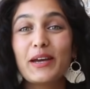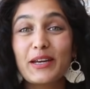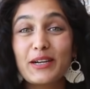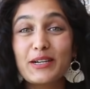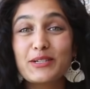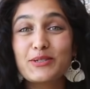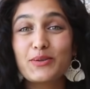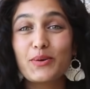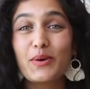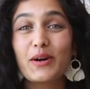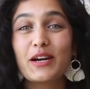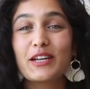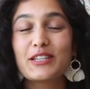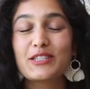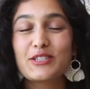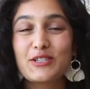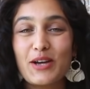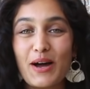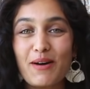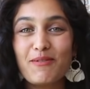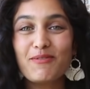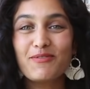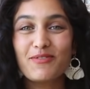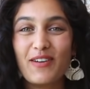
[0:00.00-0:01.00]
going to talk
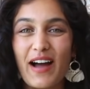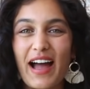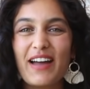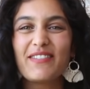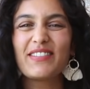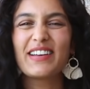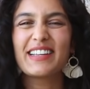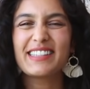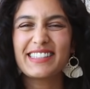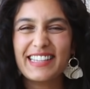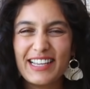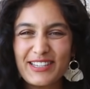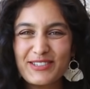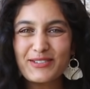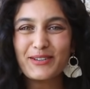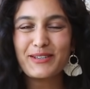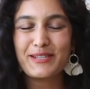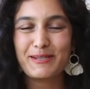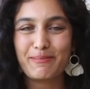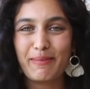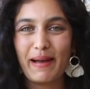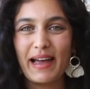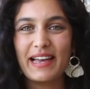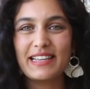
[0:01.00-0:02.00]
top 5 essential
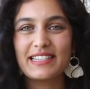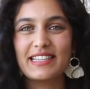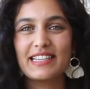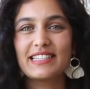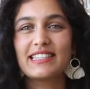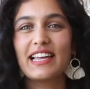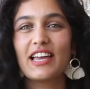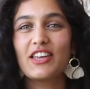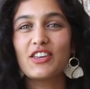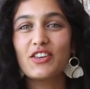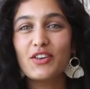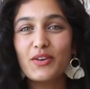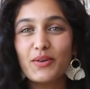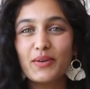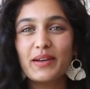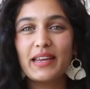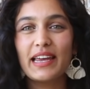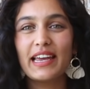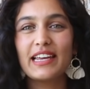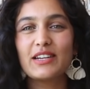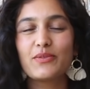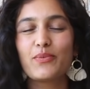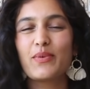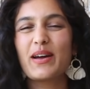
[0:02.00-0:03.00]
spices that you
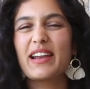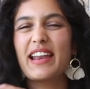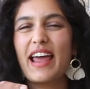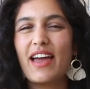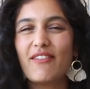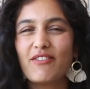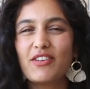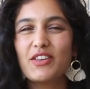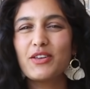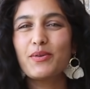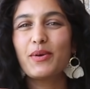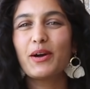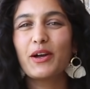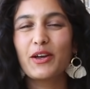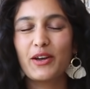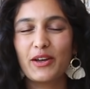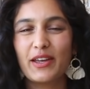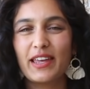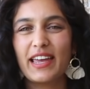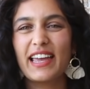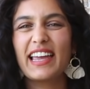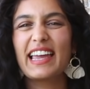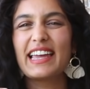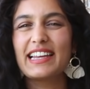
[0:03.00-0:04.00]
need whenever you're
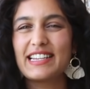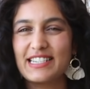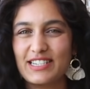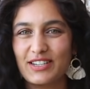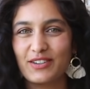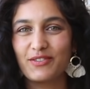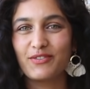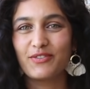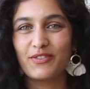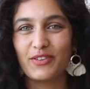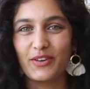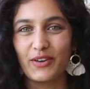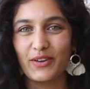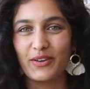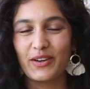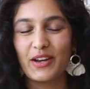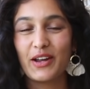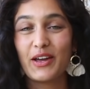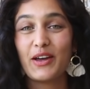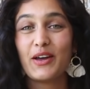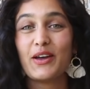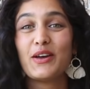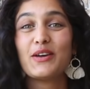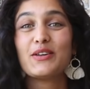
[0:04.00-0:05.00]
cooking Indian food.
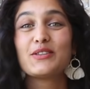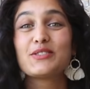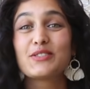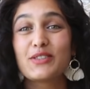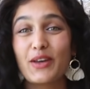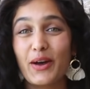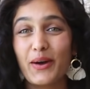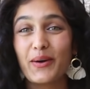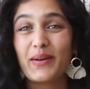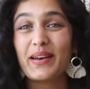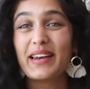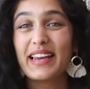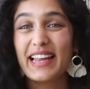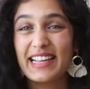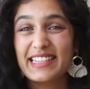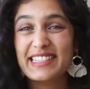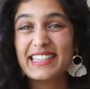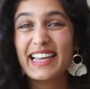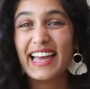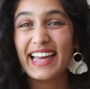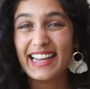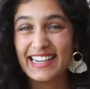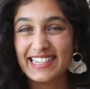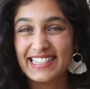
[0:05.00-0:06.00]
So let's
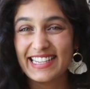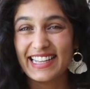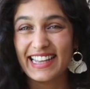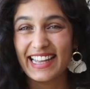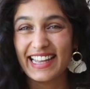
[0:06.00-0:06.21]
get into